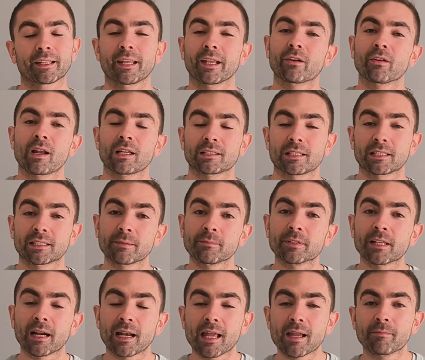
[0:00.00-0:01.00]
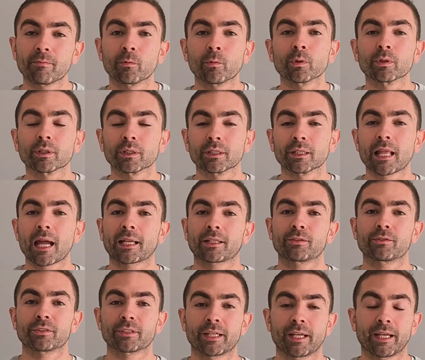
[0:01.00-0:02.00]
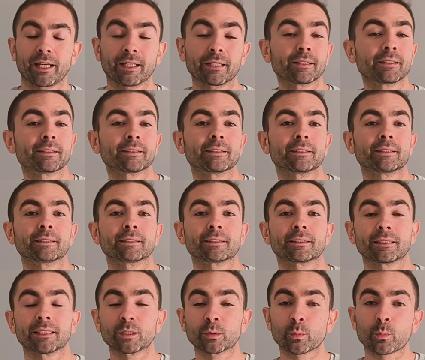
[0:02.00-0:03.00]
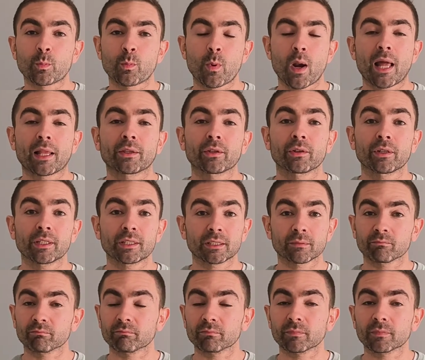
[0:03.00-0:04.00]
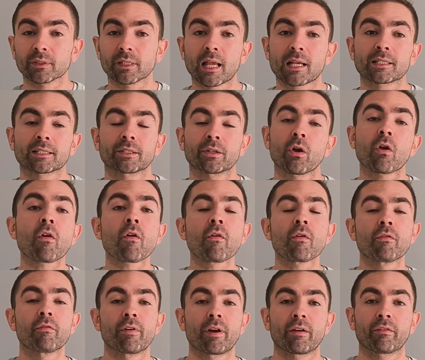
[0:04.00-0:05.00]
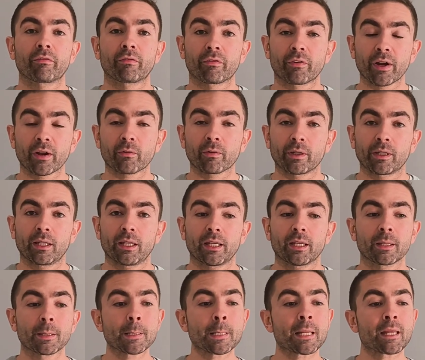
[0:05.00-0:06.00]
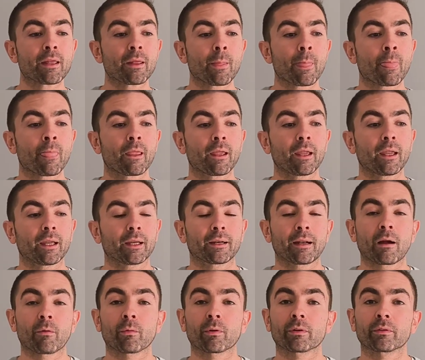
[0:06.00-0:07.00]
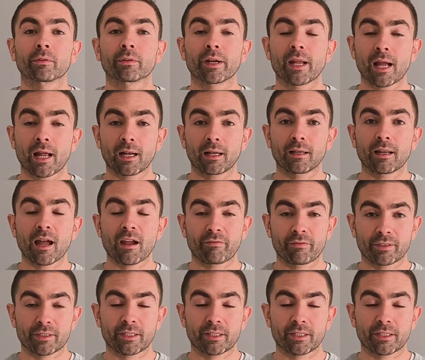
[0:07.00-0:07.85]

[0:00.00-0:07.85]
Nicholas Nassim Taleb would like to say, this Platonism doesn't occur very frequently in our real life